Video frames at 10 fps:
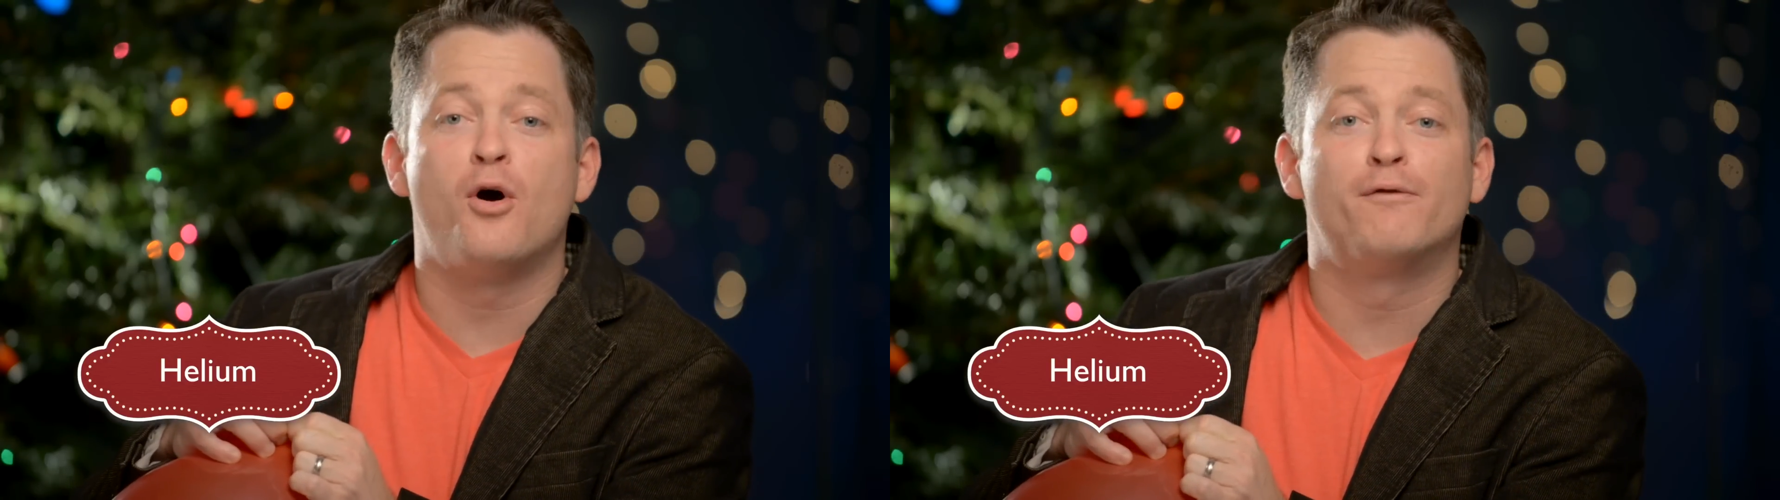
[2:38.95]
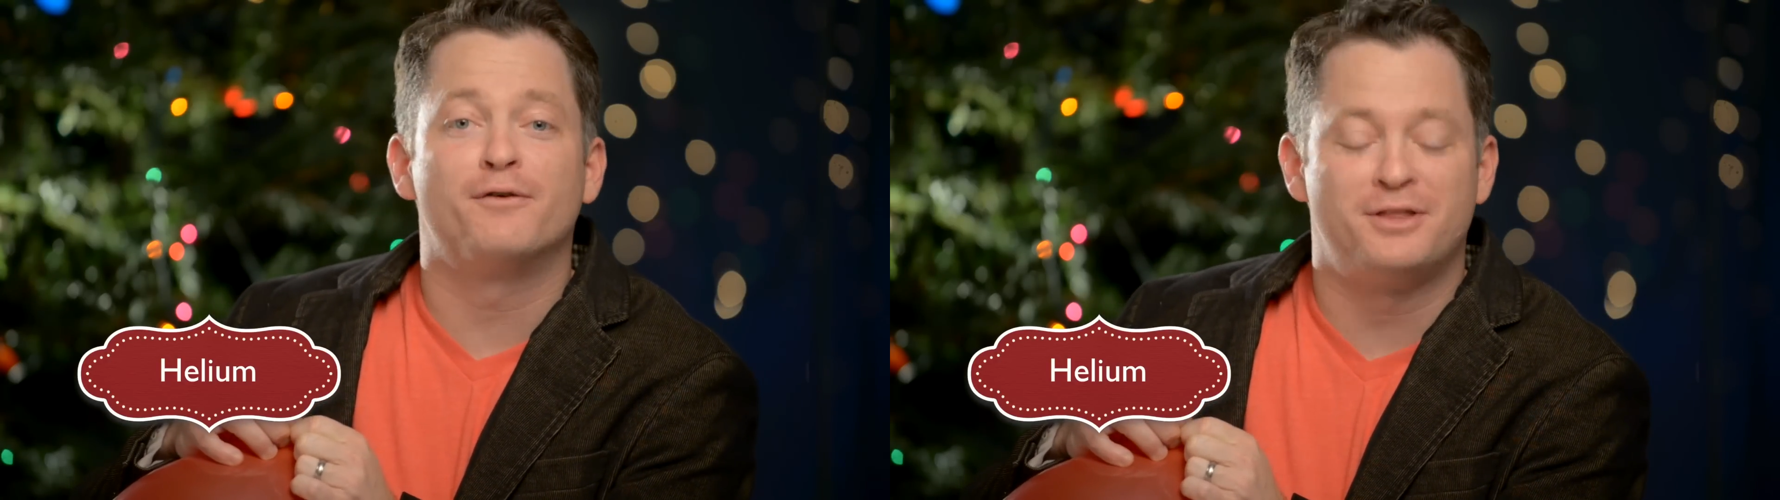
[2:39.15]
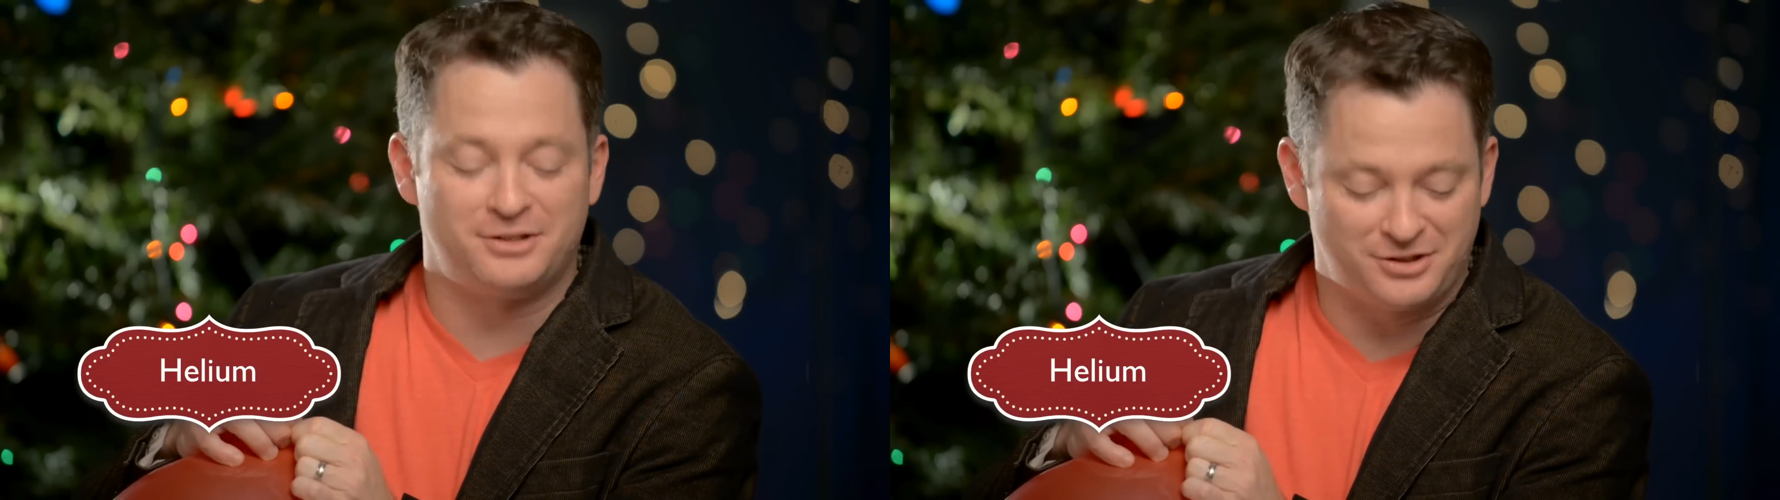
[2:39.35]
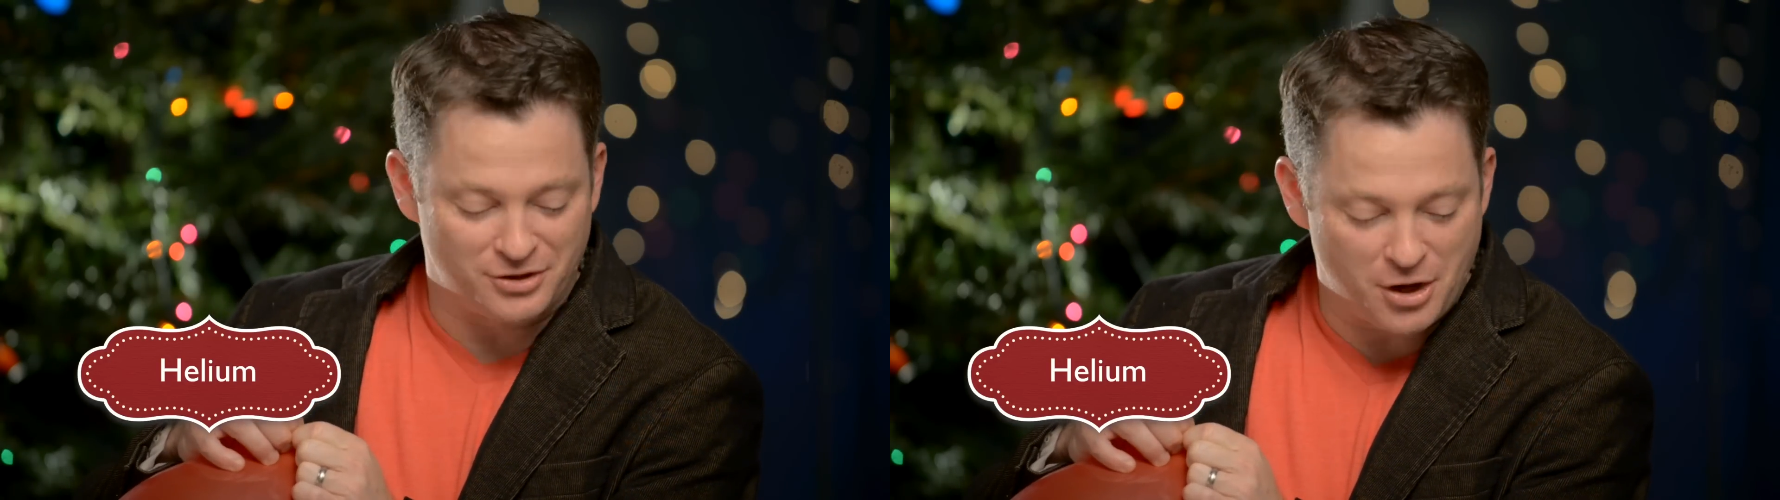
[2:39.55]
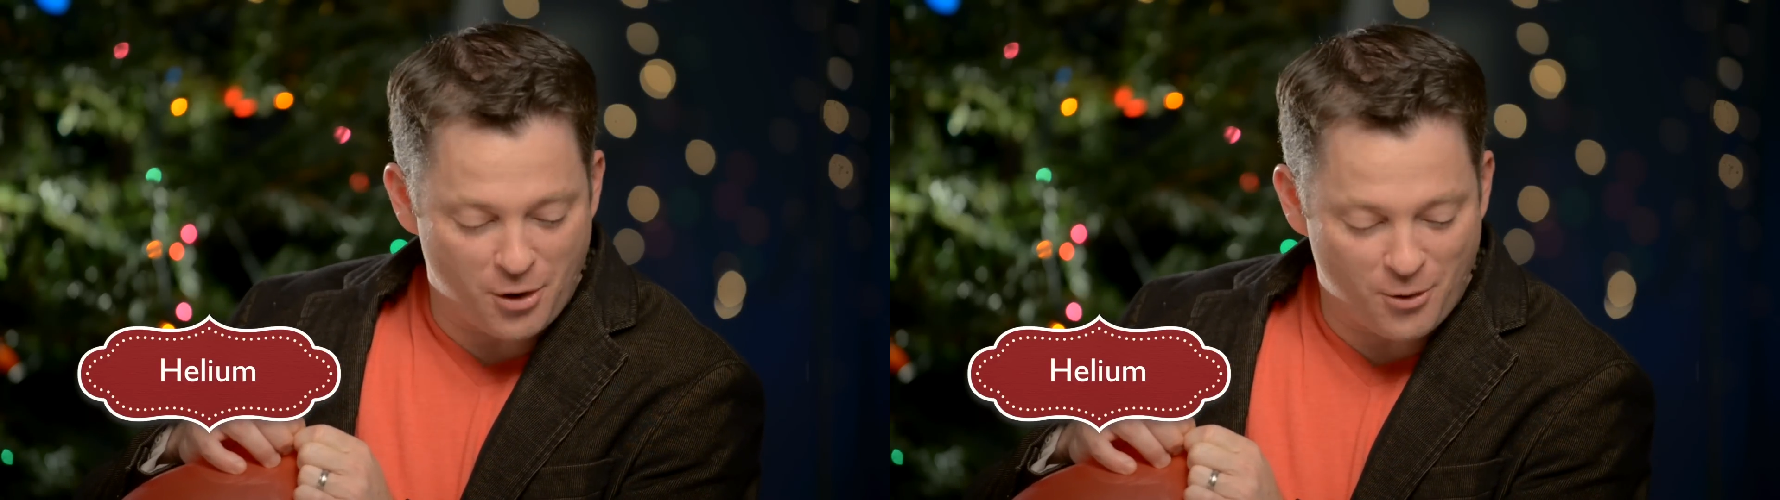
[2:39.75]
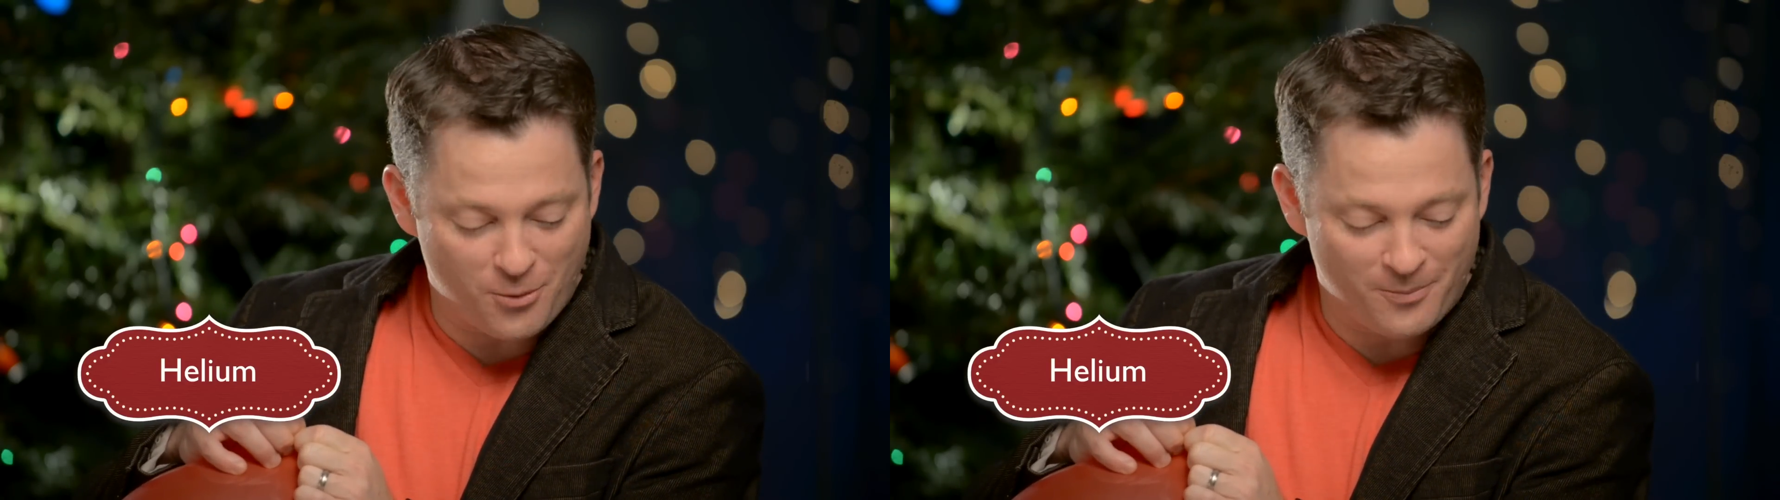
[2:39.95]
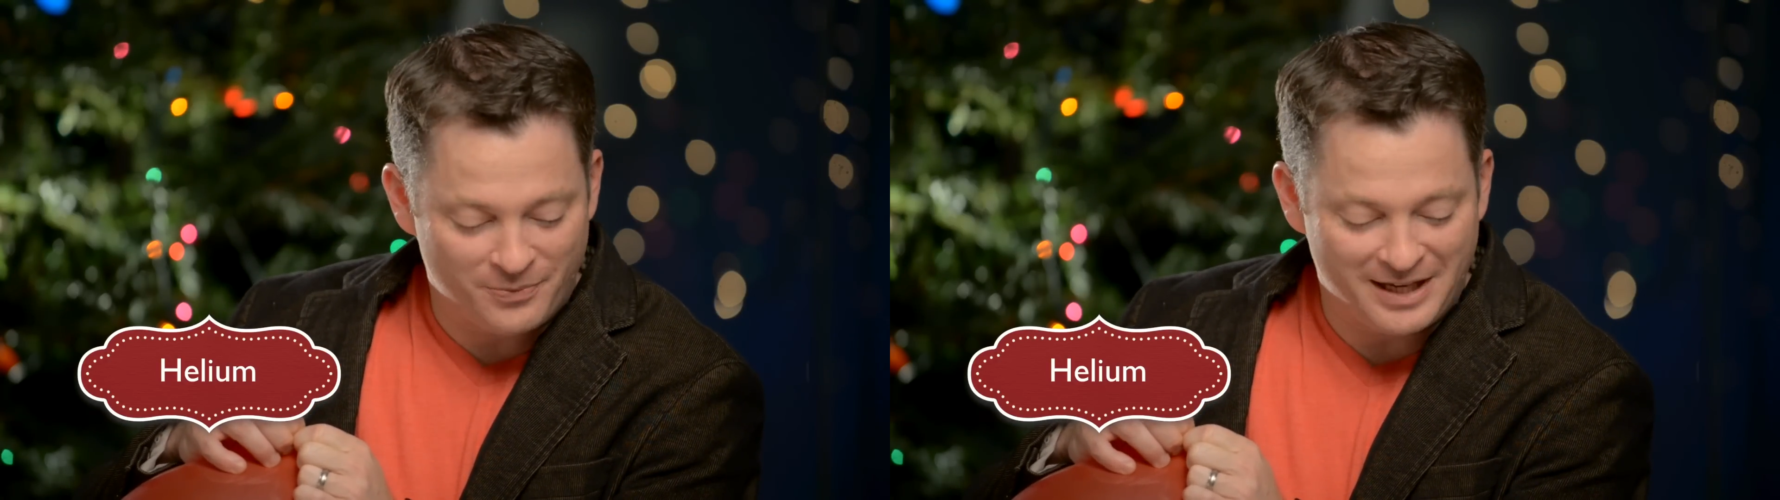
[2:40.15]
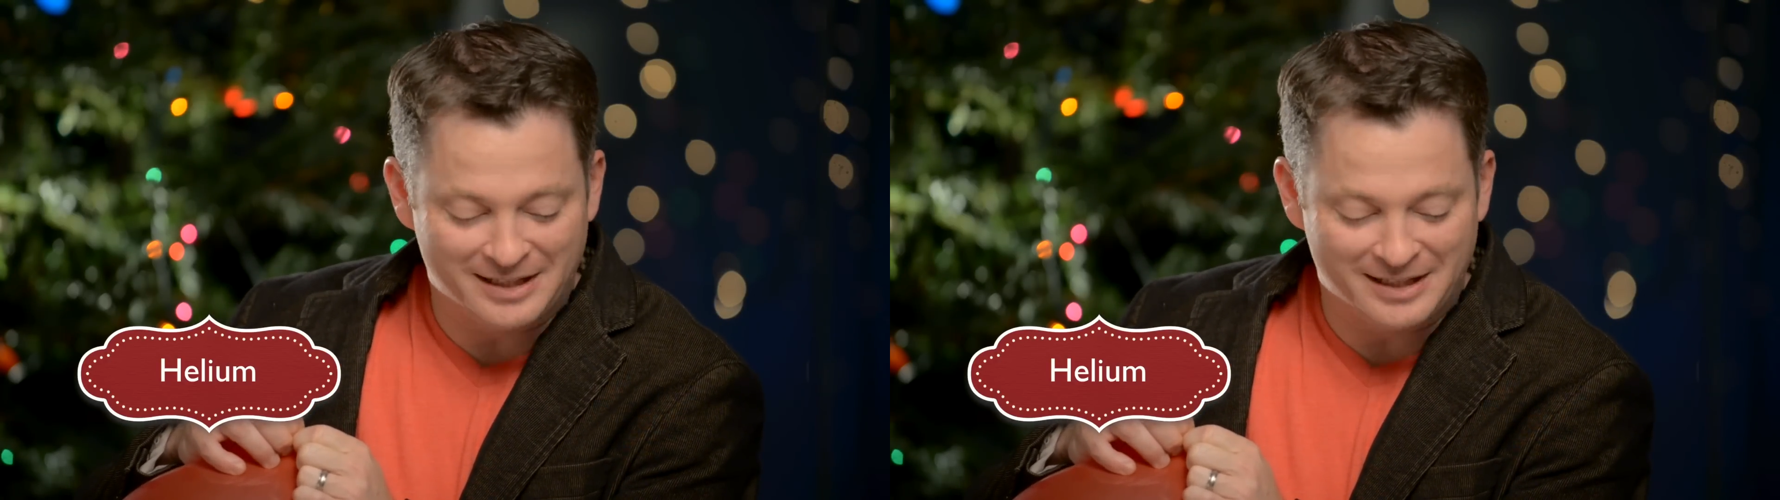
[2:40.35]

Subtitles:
over the snow.